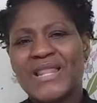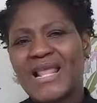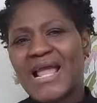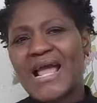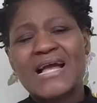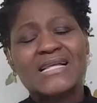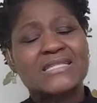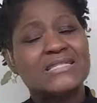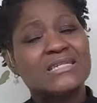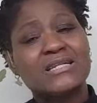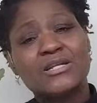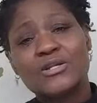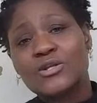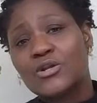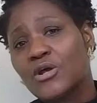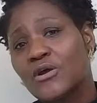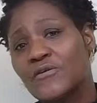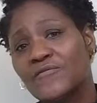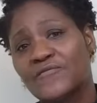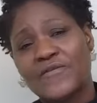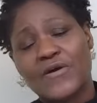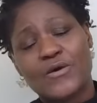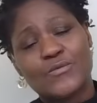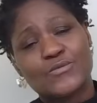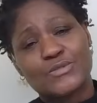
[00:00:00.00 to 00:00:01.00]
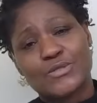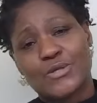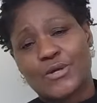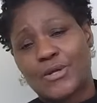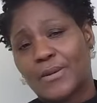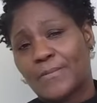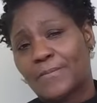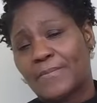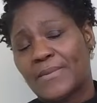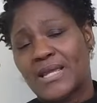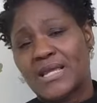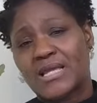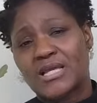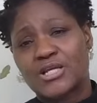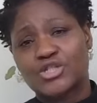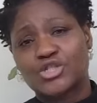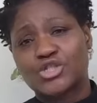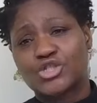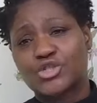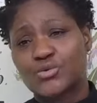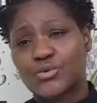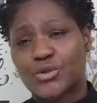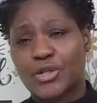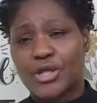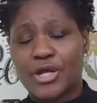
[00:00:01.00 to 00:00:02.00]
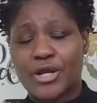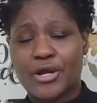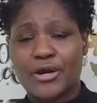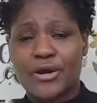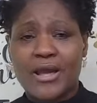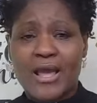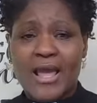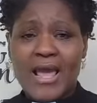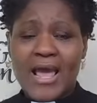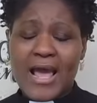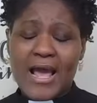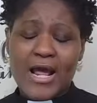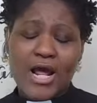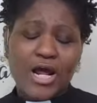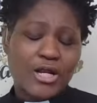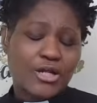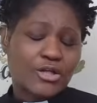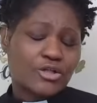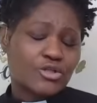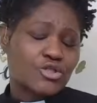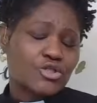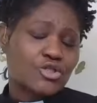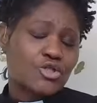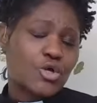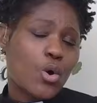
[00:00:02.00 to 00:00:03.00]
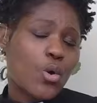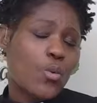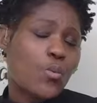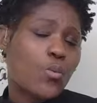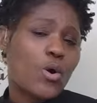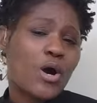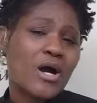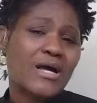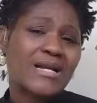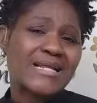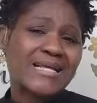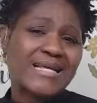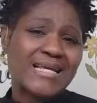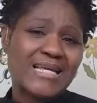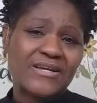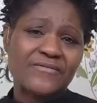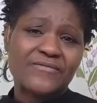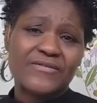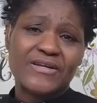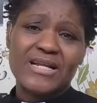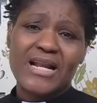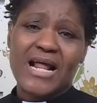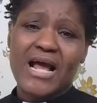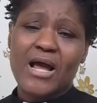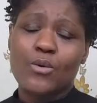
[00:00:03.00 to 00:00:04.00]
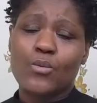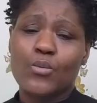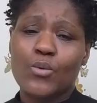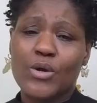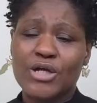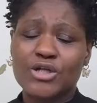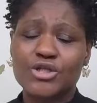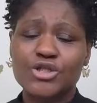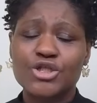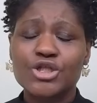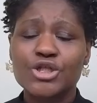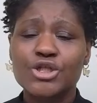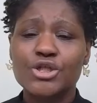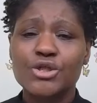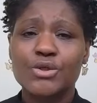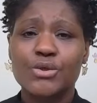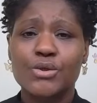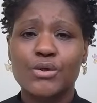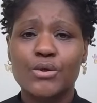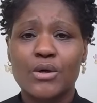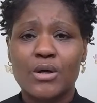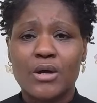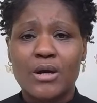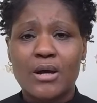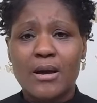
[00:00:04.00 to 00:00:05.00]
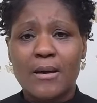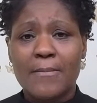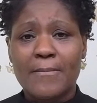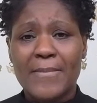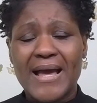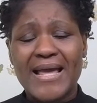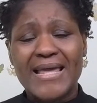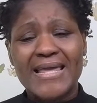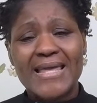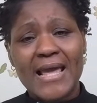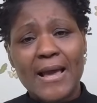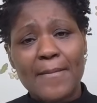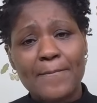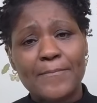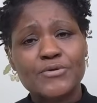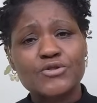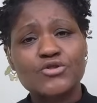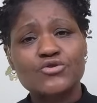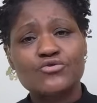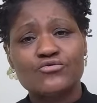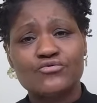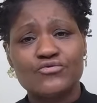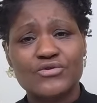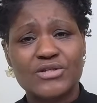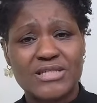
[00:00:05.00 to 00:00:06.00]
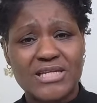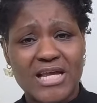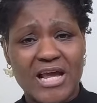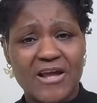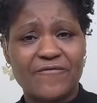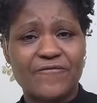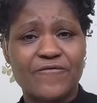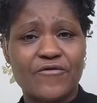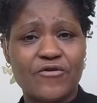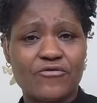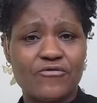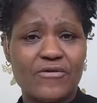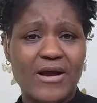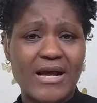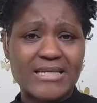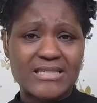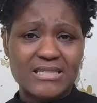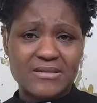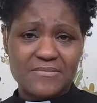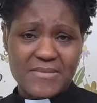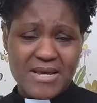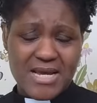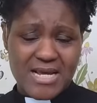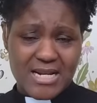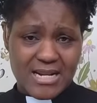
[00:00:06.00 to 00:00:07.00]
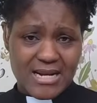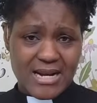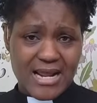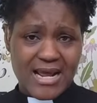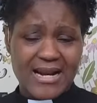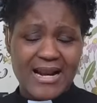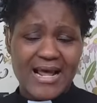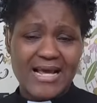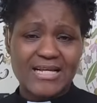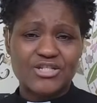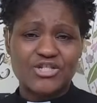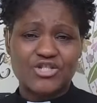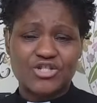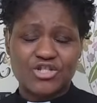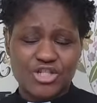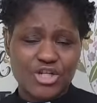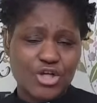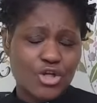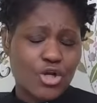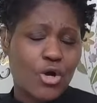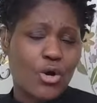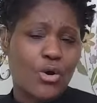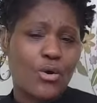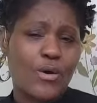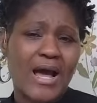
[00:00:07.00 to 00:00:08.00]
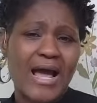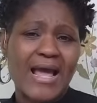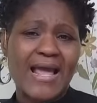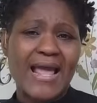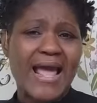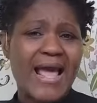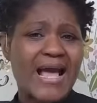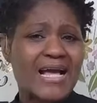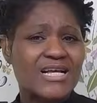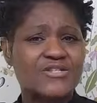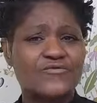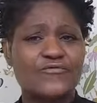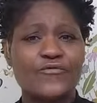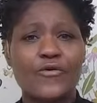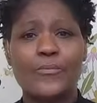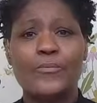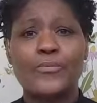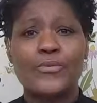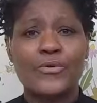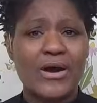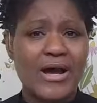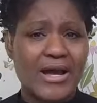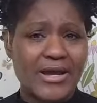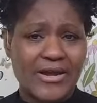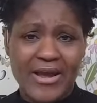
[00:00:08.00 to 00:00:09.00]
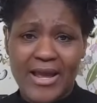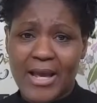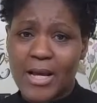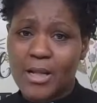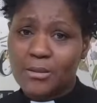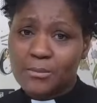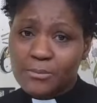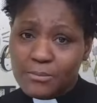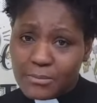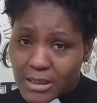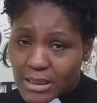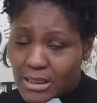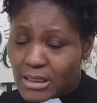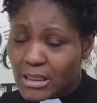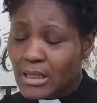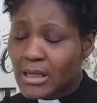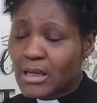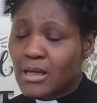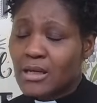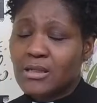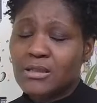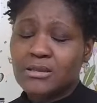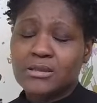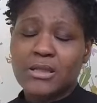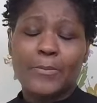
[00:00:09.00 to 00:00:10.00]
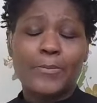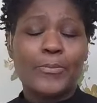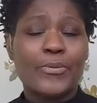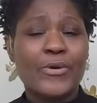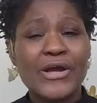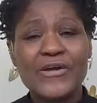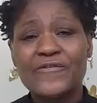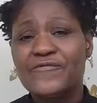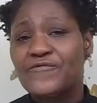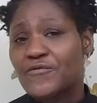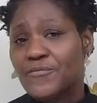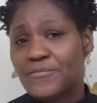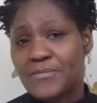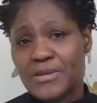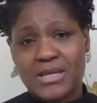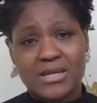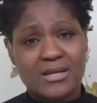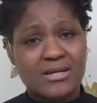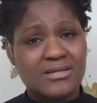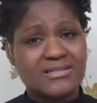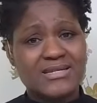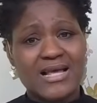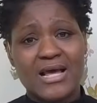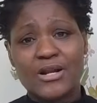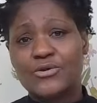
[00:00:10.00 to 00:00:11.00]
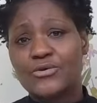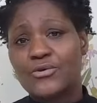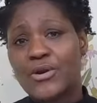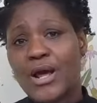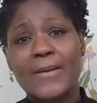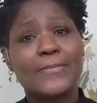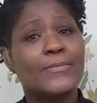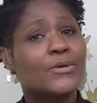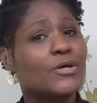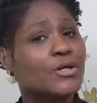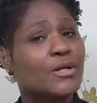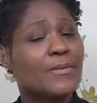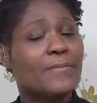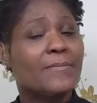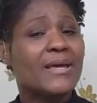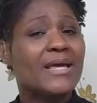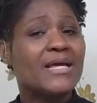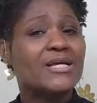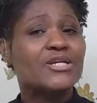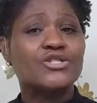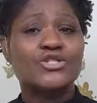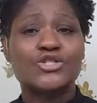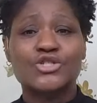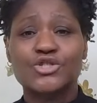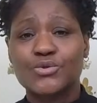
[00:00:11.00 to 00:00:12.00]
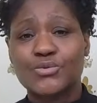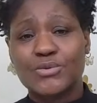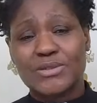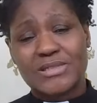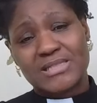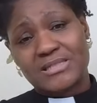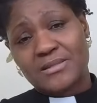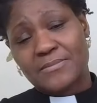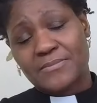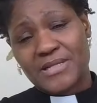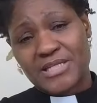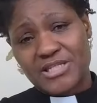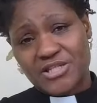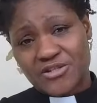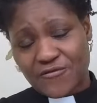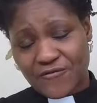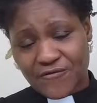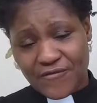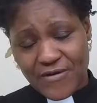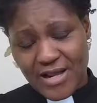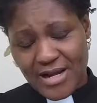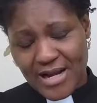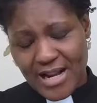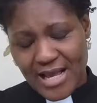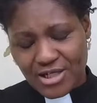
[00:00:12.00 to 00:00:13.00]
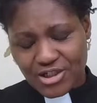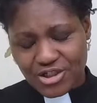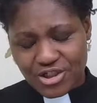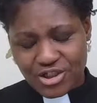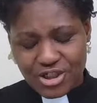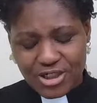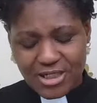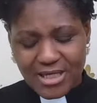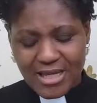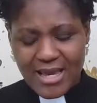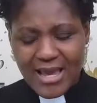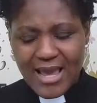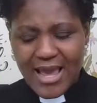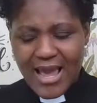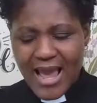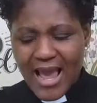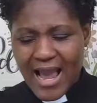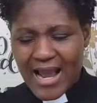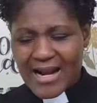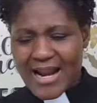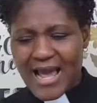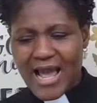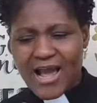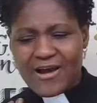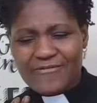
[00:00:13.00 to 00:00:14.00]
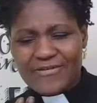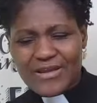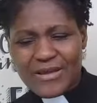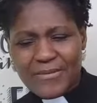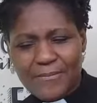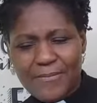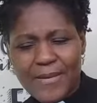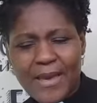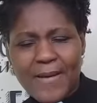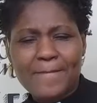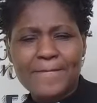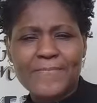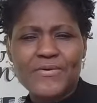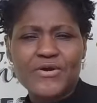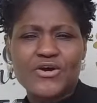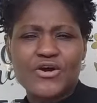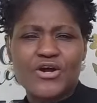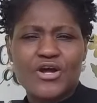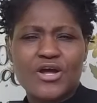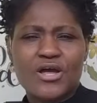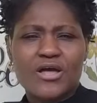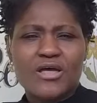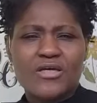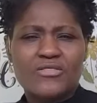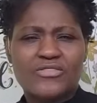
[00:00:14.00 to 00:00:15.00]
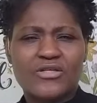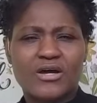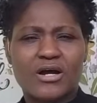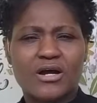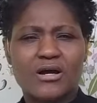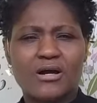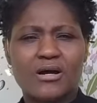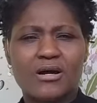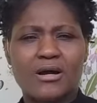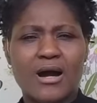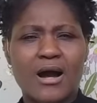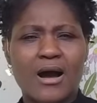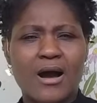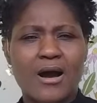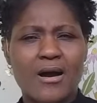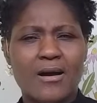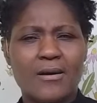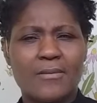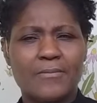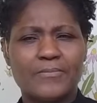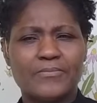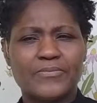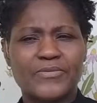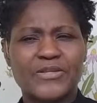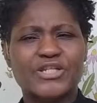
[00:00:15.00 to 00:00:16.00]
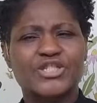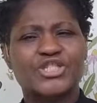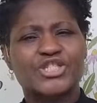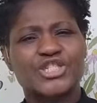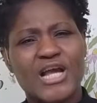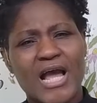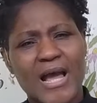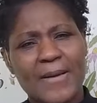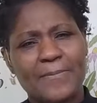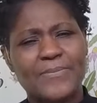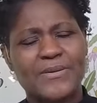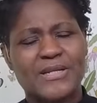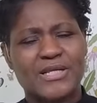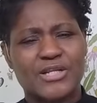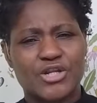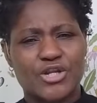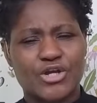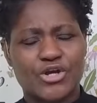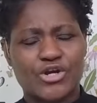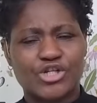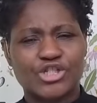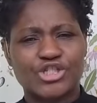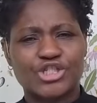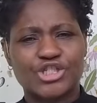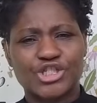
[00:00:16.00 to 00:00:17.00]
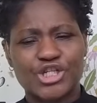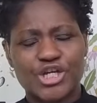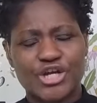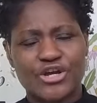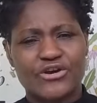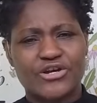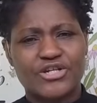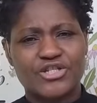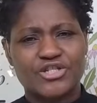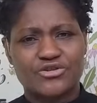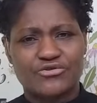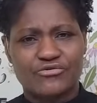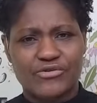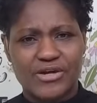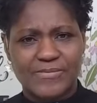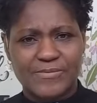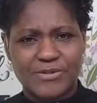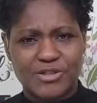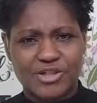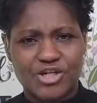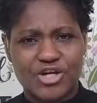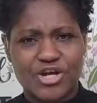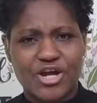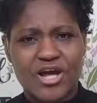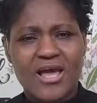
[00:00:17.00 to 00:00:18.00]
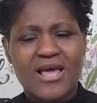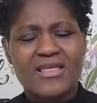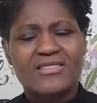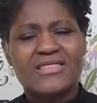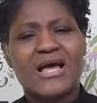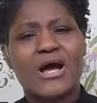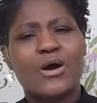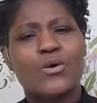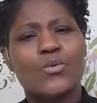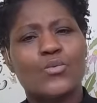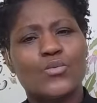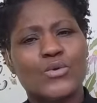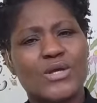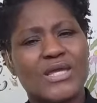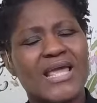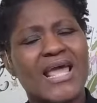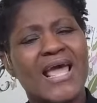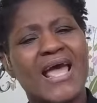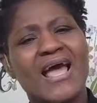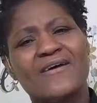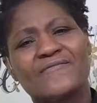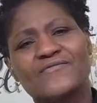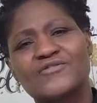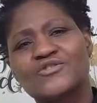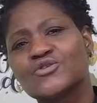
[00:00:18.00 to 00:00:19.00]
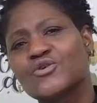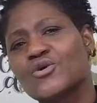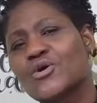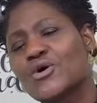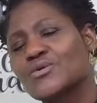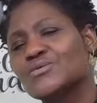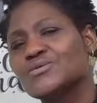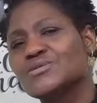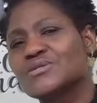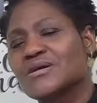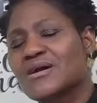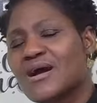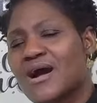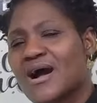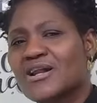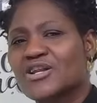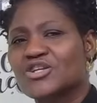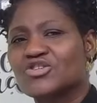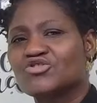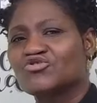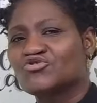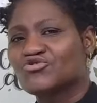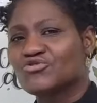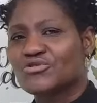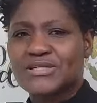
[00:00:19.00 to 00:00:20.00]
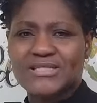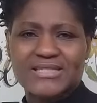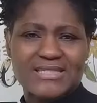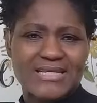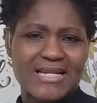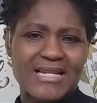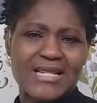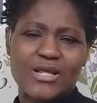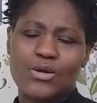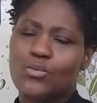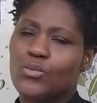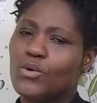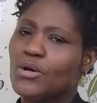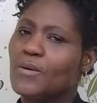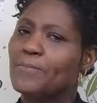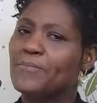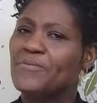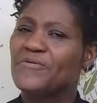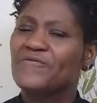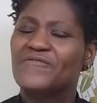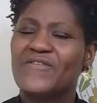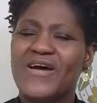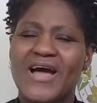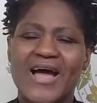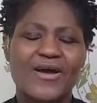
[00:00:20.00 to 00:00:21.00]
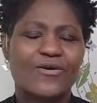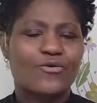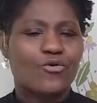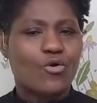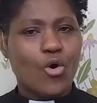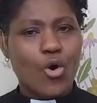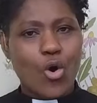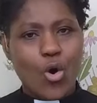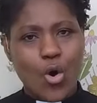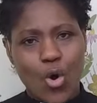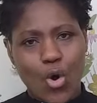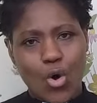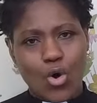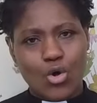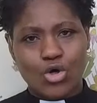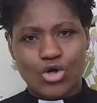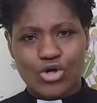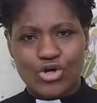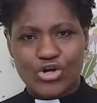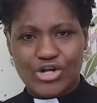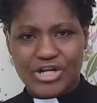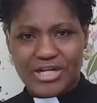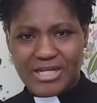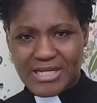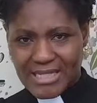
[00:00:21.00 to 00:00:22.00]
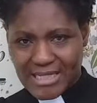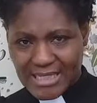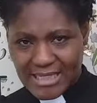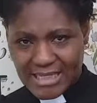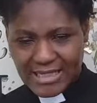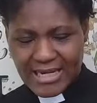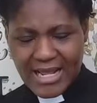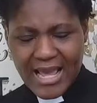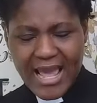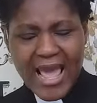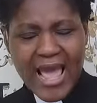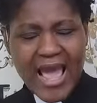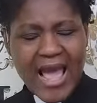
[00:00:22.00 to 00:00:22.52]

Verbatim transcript: I didn't know if I was going to make it through there. And so one evening, I went to my Campus Crusade for Christ meeting. And I asked for prayer. Help me to pray for me, because I don't know I'm going to make it through the semester financially. And I remember the chaplain there shared a scripture that we have to go to God and trust that he will provide all our need.